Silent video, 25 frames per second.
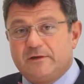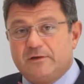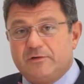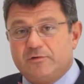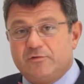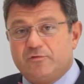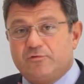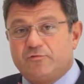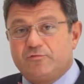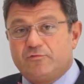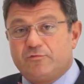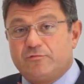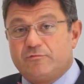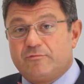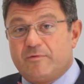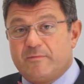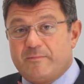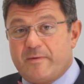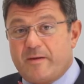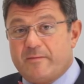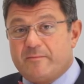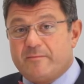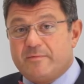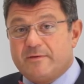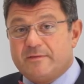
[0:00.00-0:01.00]
you should
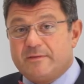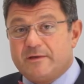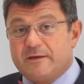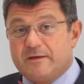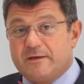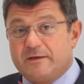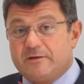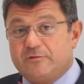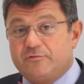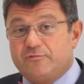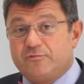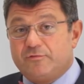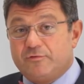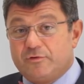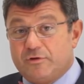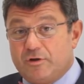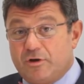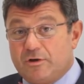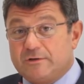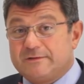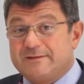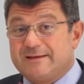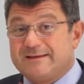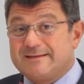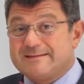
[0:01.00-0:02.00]
remember that it should
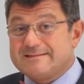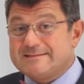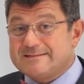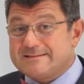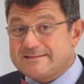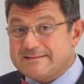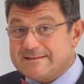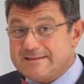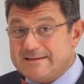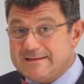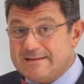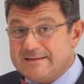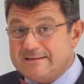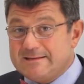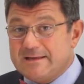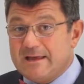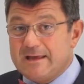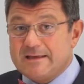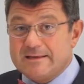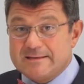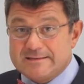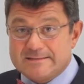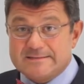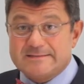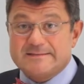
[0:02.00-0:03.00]
not exceed
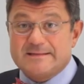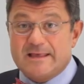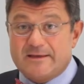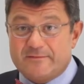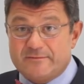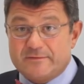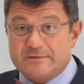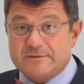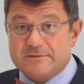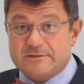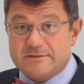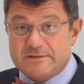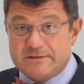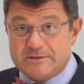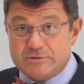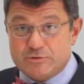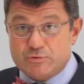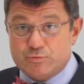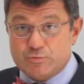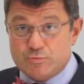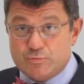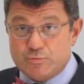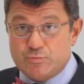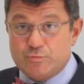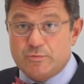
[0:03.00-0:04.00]

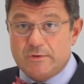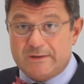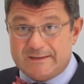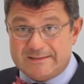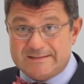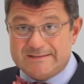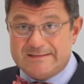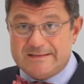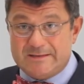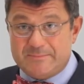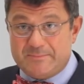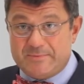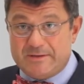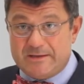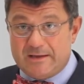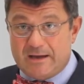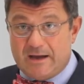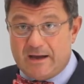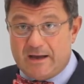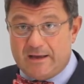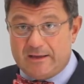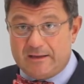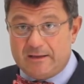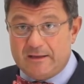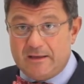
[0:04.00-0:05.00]
72
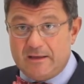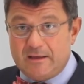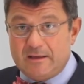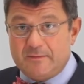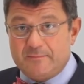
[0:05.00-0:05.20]
DPI,